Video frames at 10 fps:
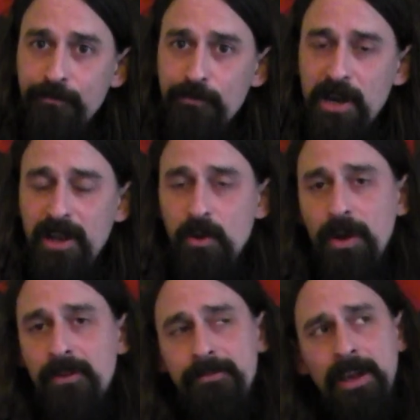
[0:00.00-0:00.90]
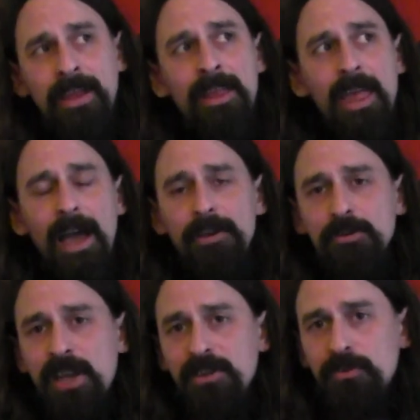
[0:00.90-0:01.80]
Really quick flick. and
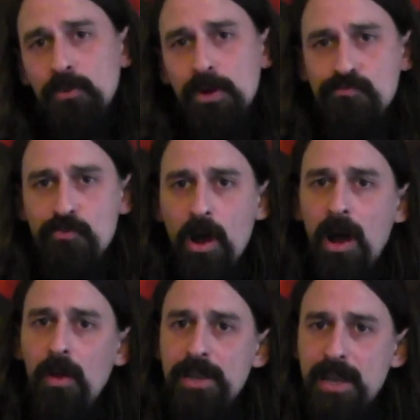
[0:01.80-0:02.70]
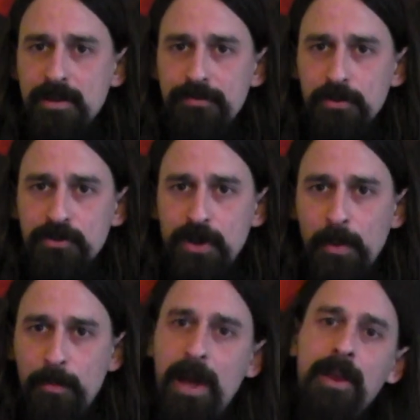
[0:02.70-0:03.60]
you tend to do it right on the end of your
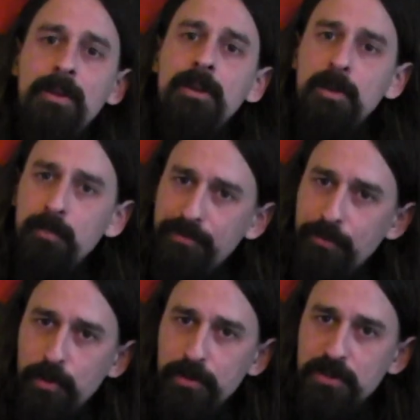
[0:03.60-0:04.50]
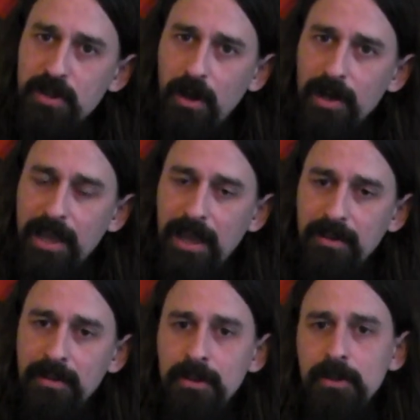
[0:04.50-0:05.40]
strumming pattern before you start again.